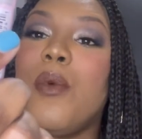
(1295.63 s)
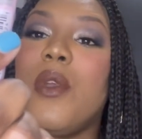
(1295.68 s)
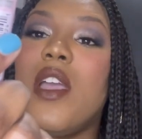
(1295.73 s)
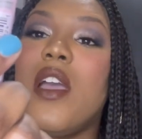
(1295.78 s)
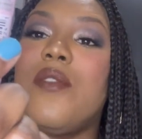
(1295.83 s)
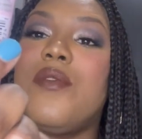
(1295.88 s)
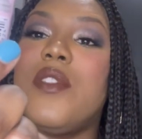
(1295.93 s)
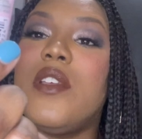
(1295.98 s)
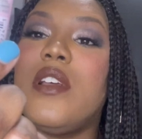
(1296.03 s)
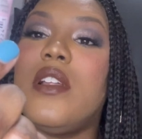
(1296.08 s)
we
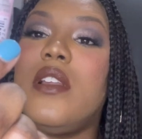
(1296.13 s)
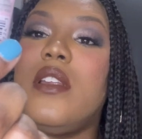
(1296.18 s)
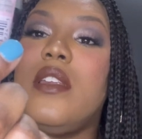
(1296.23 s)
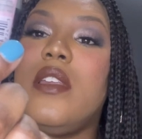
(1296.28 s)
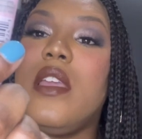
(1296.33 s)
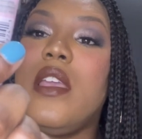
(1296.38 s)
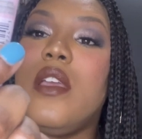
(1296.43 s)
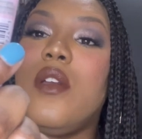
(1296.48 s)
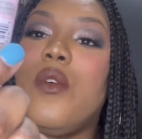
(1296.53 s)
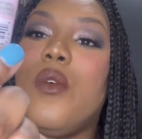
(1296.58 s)
have the
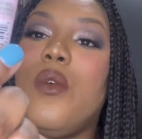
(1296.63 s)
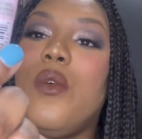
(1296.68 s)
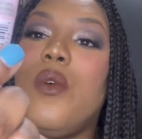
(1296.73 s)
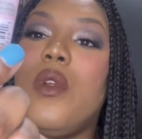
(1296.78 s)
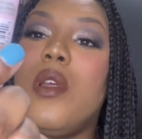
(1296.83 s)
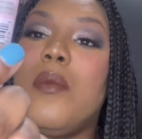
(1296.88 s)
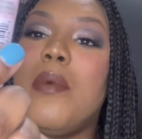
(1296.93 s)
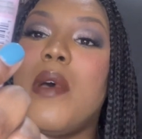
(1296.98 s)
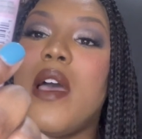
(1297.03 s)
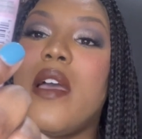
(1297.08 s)
Clinique
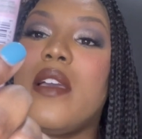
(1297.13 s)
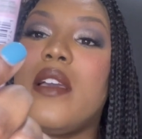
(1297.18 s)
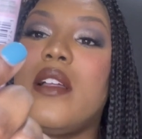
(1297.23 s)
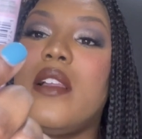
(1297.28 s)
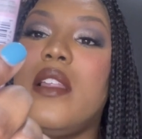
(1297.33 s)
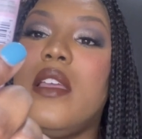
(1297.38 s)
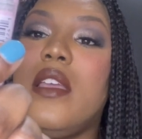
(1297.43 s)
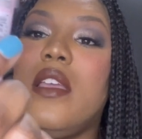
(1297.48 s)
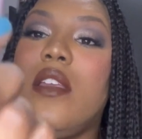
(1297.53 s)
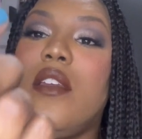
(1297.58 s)
All About
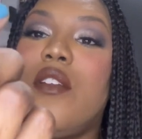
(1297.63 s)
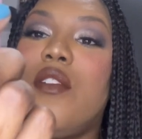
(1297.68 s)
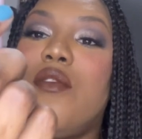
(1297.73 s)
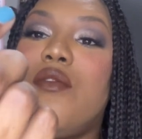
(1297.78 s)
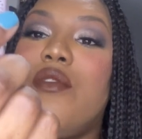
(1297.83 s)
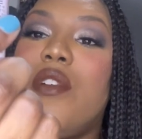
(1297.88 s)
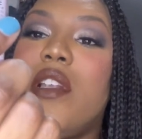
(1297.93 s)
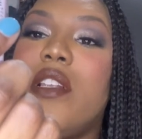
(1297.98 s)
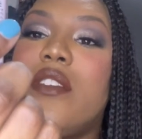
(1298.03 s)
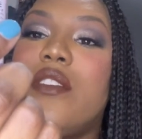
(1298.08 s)
Clean
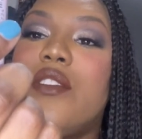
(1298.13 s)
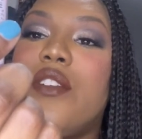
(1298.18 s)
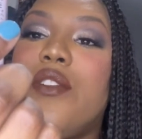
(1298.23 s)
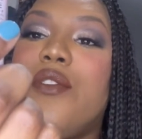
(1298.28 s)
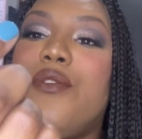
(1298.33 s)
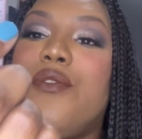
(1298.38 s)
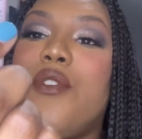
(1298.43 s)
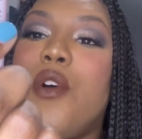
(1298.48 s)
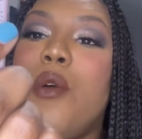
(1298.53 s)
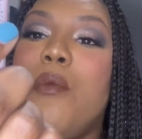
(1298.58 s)
Rinse Off
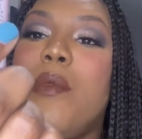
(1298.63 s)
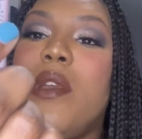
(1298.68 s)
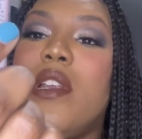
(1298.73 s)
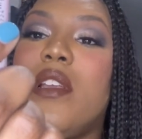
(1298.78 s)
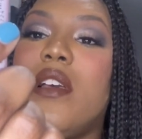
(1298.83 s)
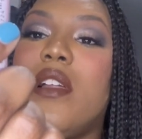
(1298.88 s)
Foaming